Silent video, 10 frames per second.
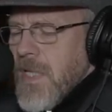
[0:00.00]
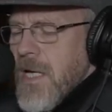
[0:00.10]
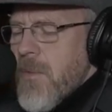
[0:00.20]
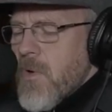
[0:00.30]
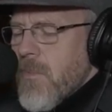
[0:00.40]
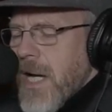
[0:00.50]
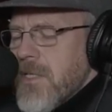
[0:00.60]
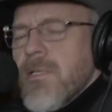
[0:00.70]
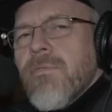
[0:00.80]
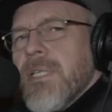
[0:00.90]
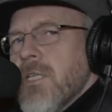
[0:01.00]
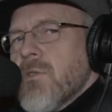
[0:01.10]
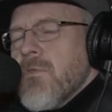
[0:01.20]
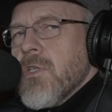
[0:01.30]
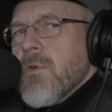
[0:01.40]
I'm reminded of an
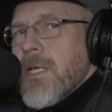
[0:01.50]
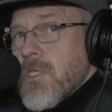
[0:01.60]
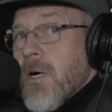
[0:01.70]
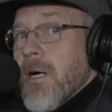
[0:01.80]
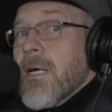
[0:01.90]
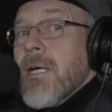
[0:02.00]
interview I saw